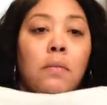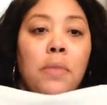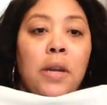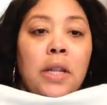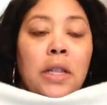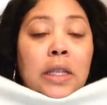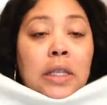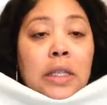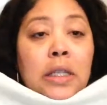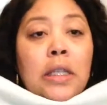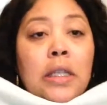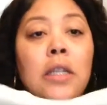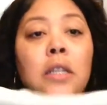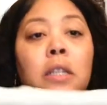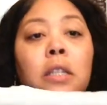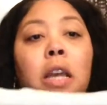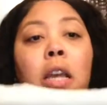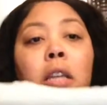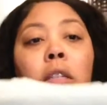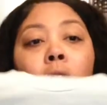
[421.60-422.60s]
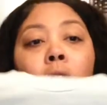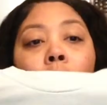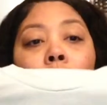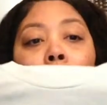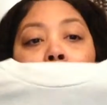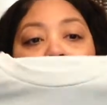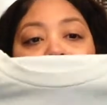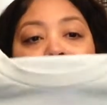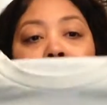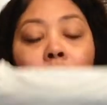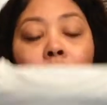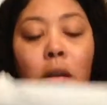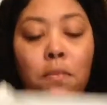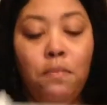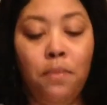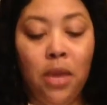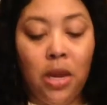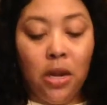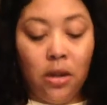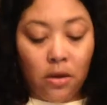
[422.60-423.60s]
But this is in a size large. It's like in a
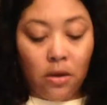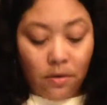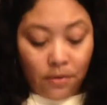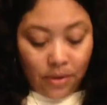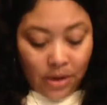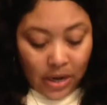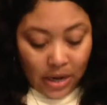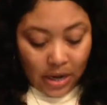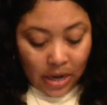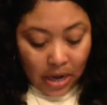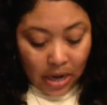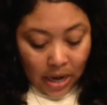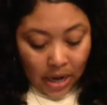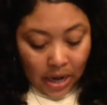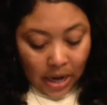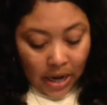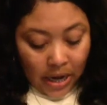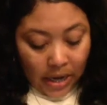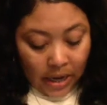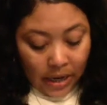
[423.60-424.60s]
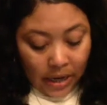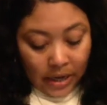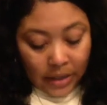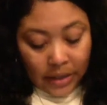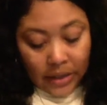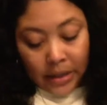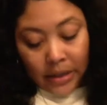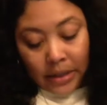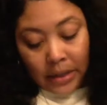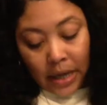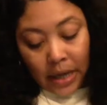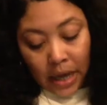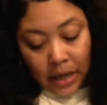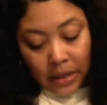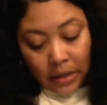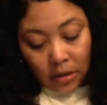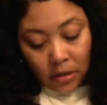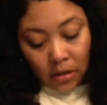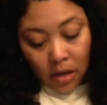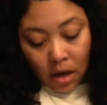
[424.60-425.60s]
mint green. And it is in a
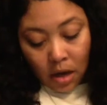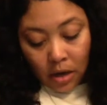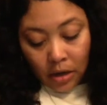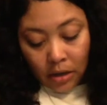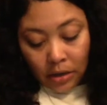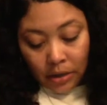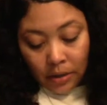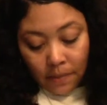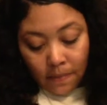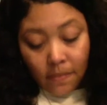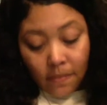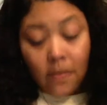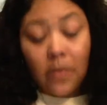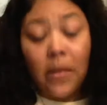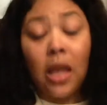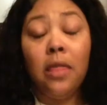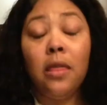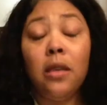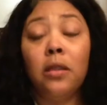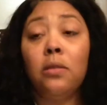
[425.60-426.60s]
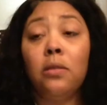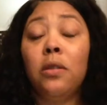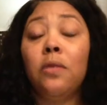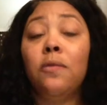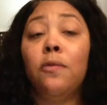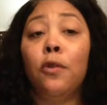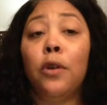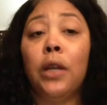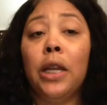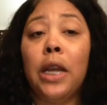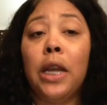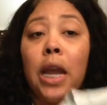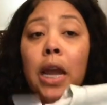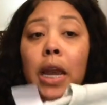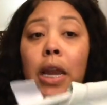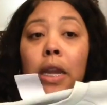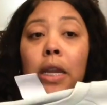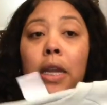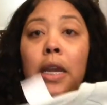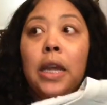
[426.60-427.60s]
size large. And this was
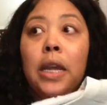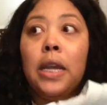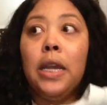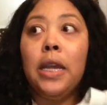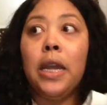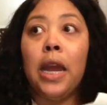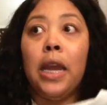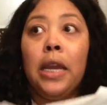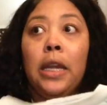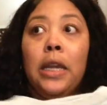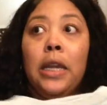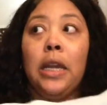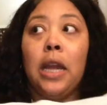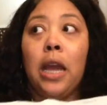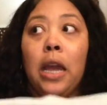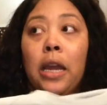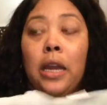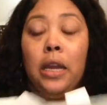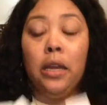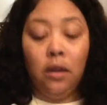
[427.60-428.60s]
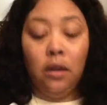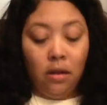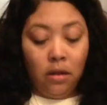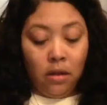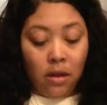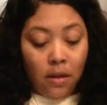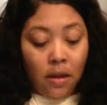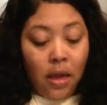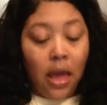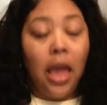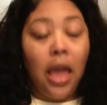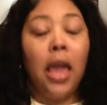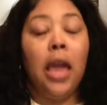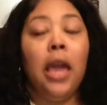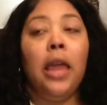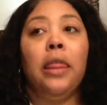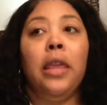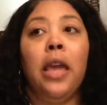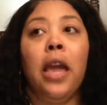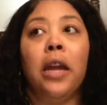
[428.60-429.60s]
$49.99,
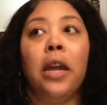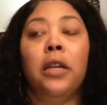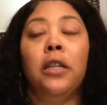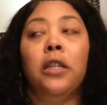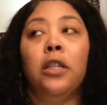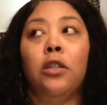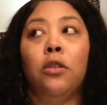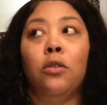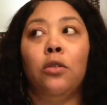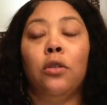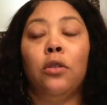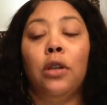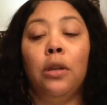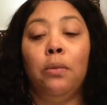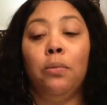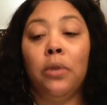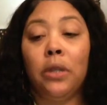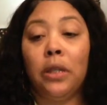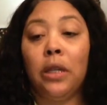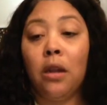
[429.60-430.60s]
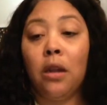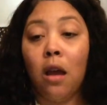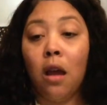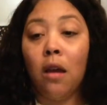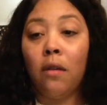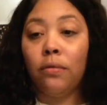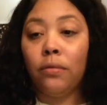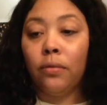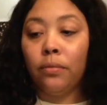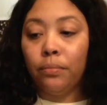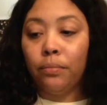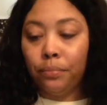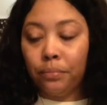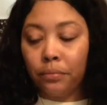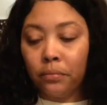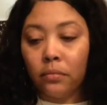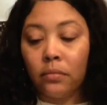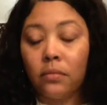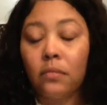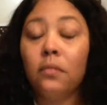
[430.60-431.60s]
and they had additional 30% off.
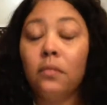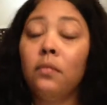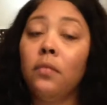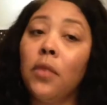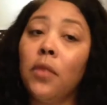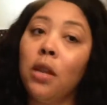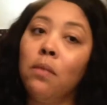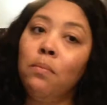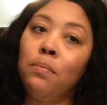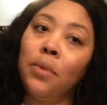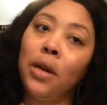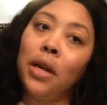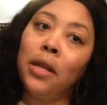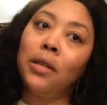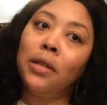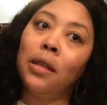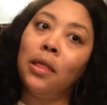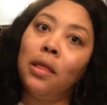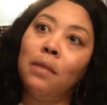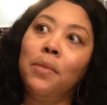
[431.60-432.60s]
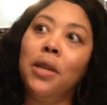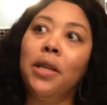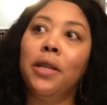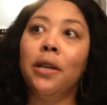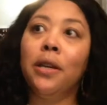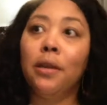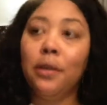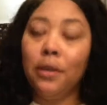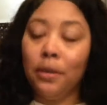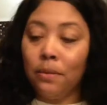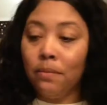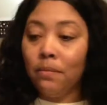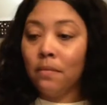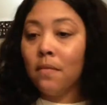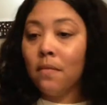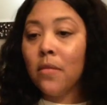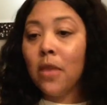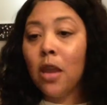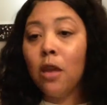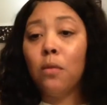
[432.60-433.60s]
But let me tell you,
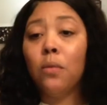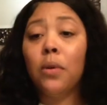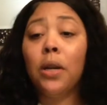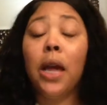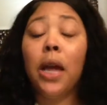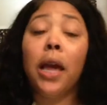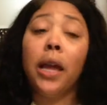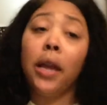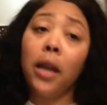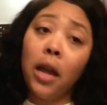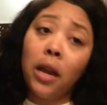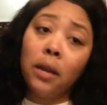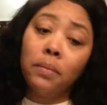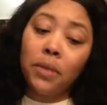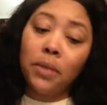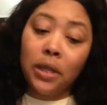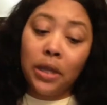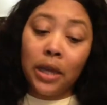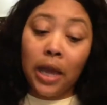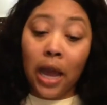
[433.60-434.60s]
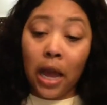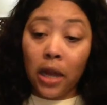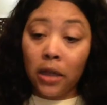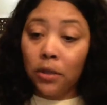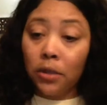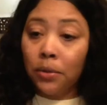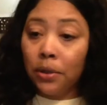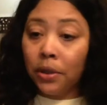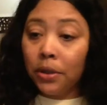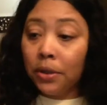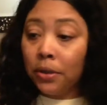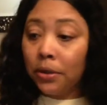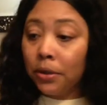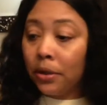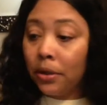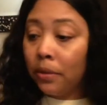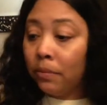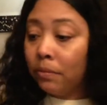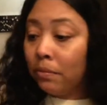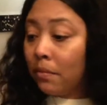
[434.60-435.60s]
when I got to the cash
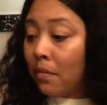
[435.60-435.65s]
register,